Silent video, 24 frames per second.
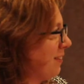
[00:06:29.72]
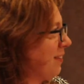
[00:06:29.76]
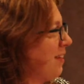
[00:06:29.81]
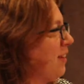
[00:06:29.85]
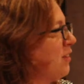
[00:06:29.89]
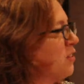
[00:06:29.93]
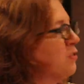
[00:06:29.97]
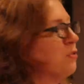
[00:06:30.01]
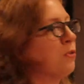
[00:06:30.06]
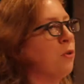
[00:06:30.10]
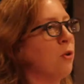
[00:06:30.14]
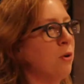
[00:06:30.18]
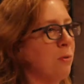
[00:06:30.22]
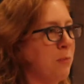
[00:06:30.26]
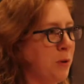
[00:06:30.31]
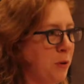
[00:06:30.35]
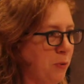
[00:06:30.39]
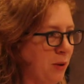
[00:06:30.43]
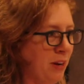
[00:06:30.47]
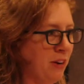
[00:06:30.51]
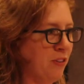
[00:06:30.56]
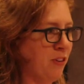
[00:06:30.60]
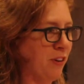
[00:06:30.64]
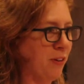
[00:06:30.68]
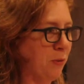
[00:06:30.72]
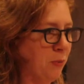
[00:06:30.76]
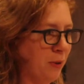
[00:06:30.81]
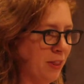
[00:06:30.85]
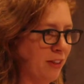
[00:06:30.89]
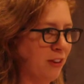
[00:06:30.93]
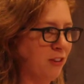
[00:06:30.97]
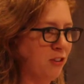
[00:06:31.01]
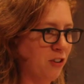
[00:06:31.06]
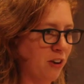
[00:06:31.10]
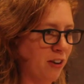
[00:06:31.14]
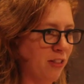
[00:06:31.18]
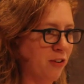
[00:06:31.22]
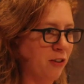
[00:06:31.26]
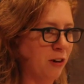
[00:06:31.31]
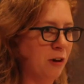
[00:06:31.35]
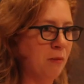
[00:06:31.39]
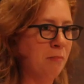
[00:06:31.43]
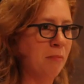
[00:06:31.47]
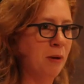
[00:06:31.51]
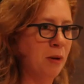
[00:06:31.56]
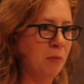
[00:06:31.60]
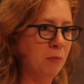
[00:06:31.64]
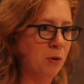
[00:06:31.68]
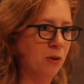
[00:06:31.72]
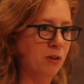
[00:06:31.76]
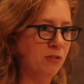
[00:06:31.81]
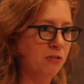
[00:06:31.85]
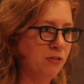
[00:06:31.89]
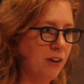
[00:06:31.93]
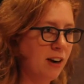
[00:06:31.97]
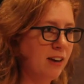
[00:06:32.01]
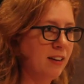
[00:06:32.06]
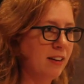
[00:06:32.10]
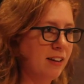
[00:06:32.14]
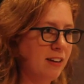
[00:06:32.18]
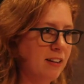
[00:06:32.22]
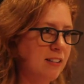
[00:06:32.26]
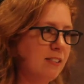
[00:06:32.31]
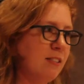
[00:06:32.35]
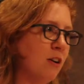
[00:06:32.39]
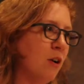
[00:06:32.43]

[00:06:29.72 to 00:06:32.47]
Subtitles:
less formal with each other and be more friendly,